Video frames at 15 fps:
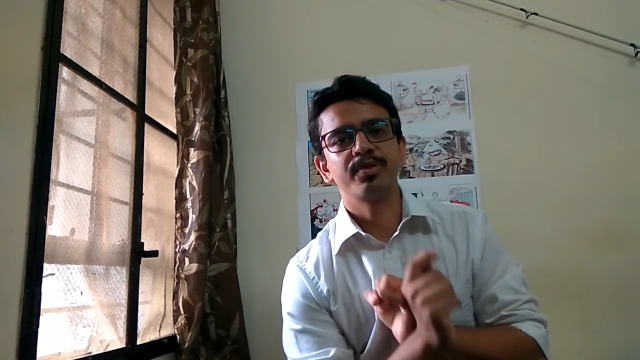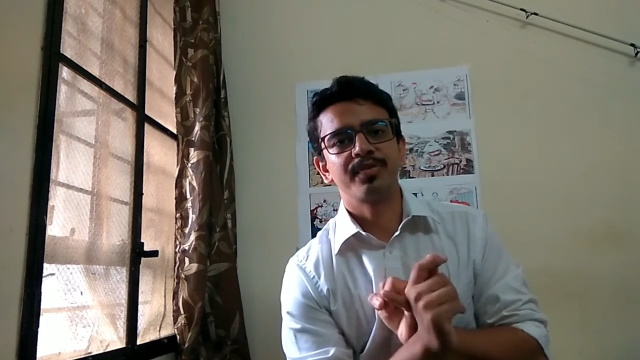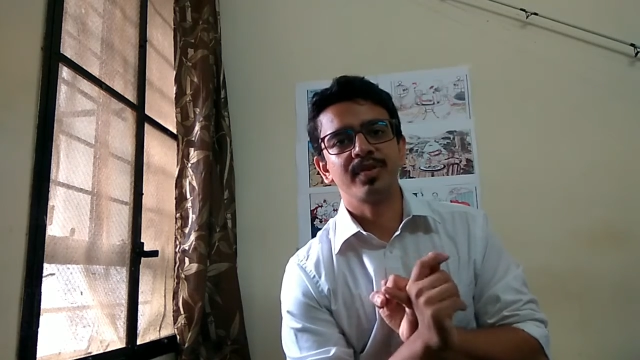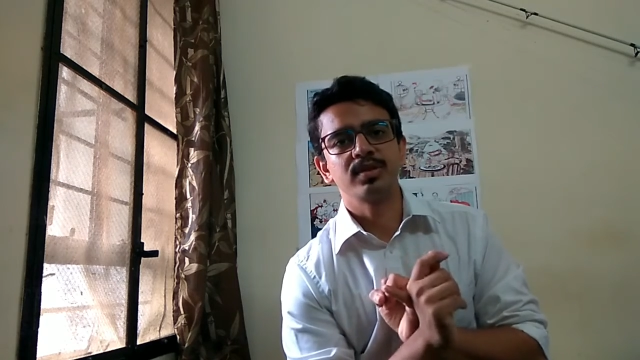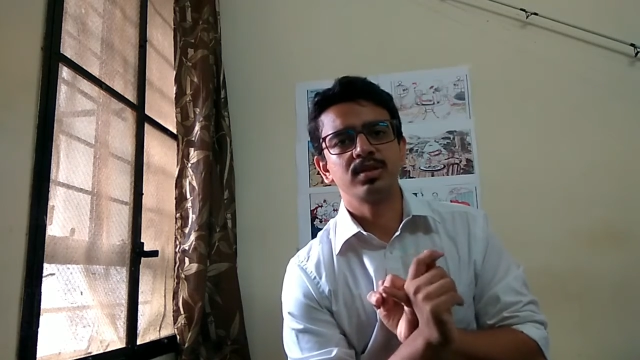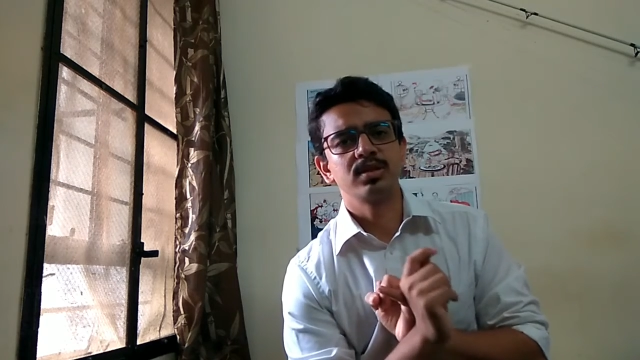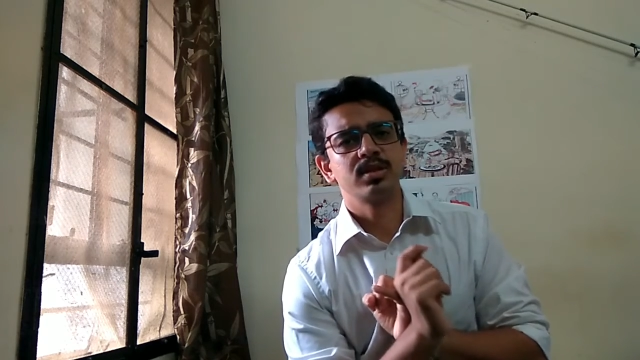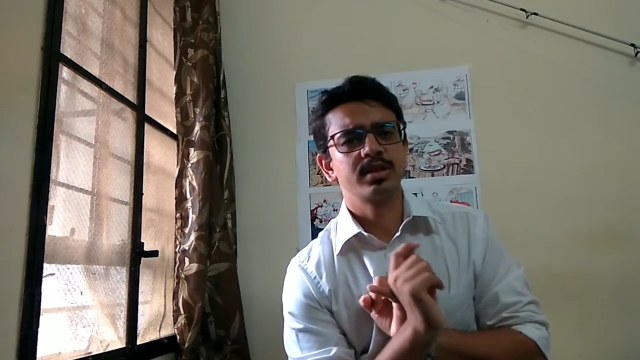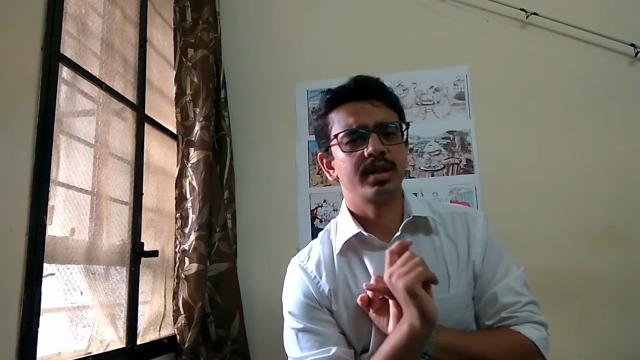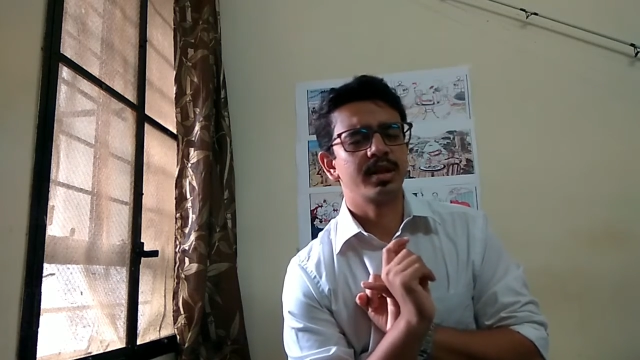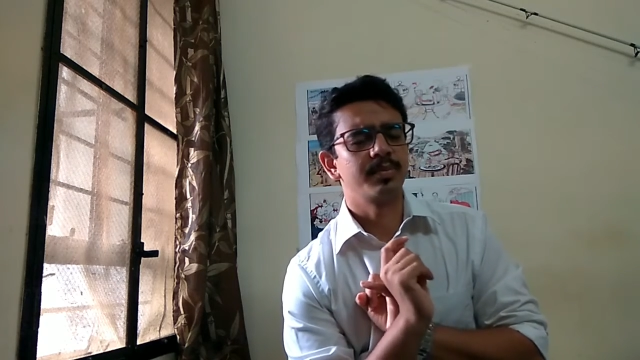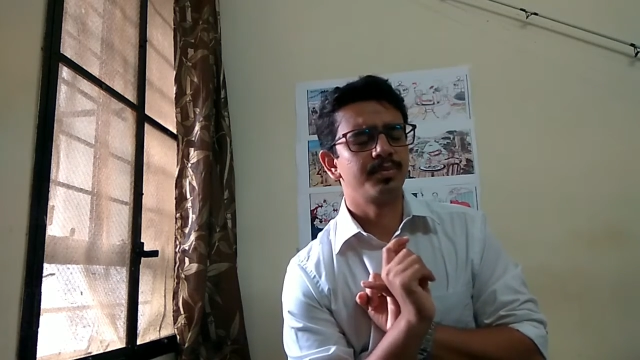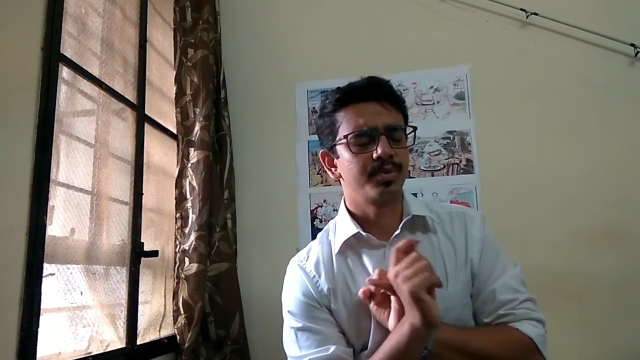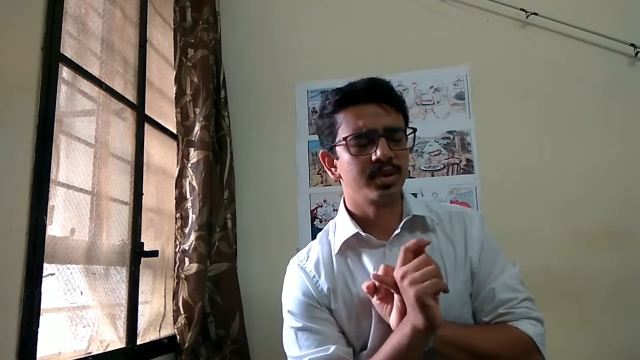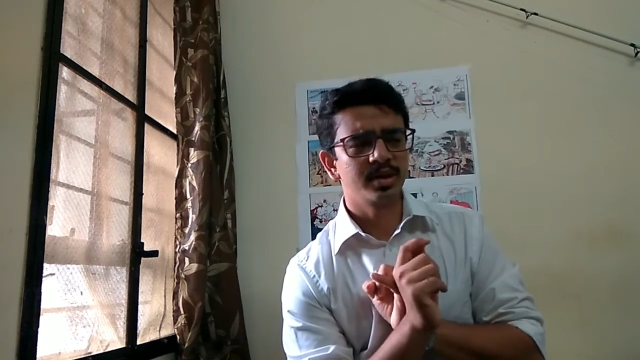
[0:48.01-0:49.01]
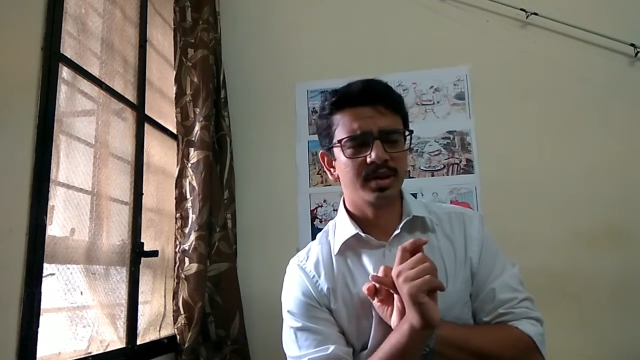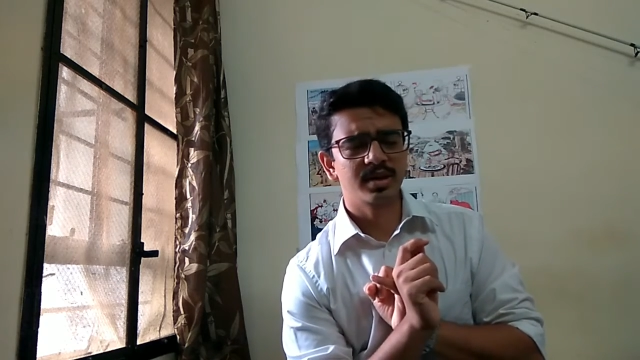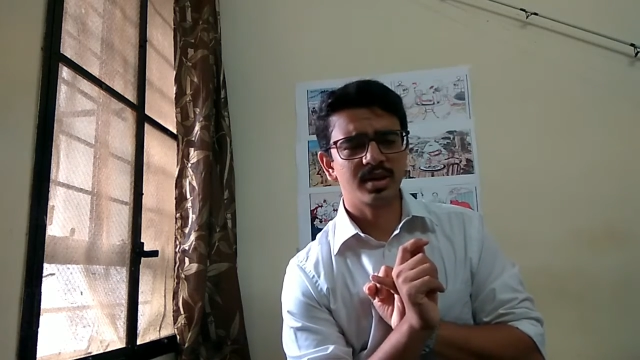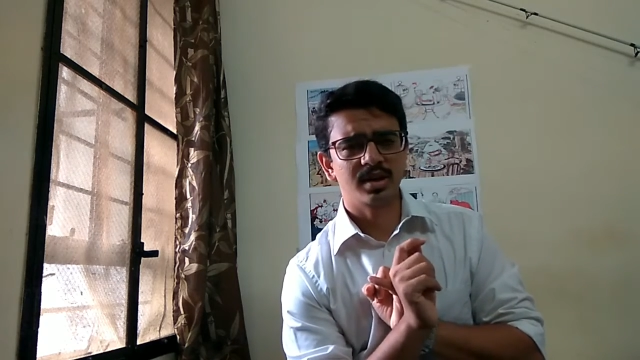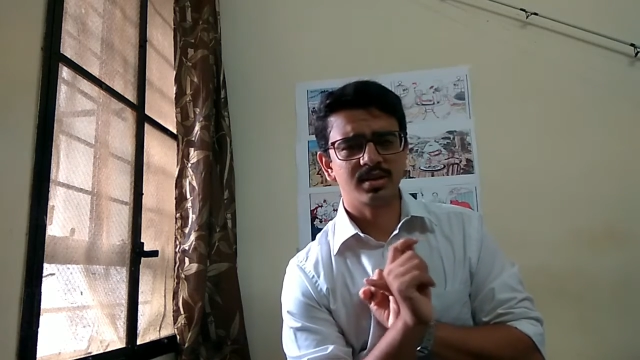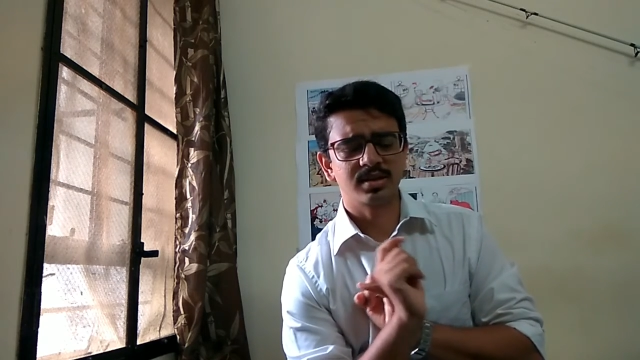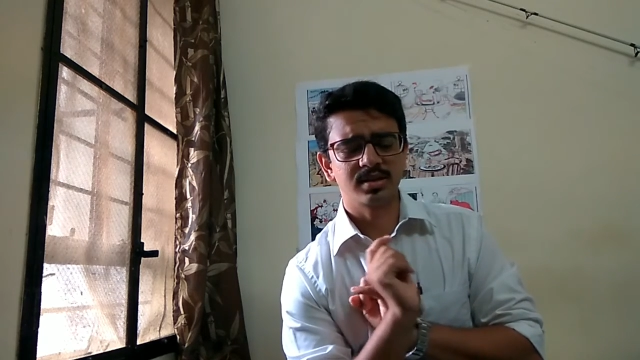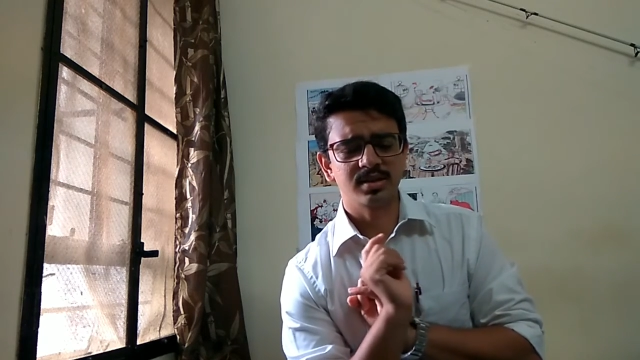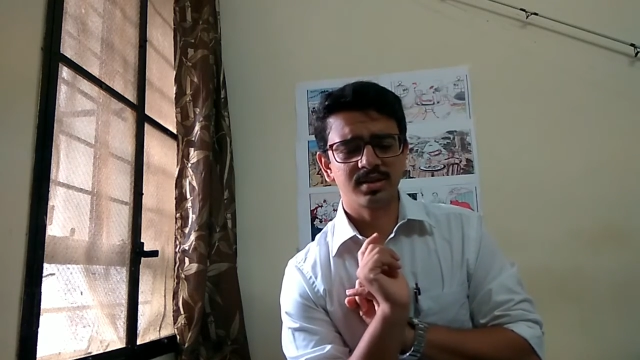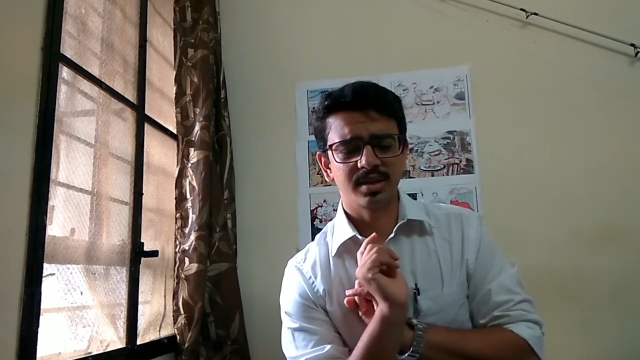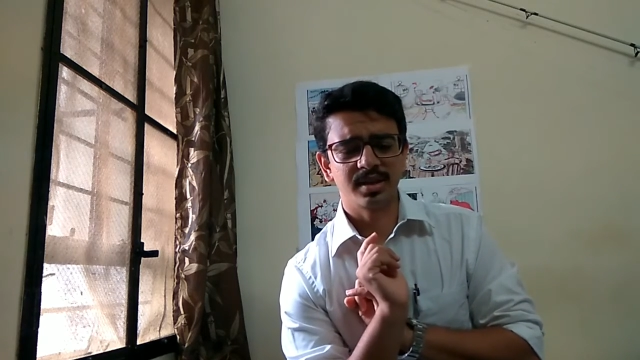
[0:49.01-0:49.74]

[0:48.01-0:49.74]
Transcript: professors taking brilliant classes,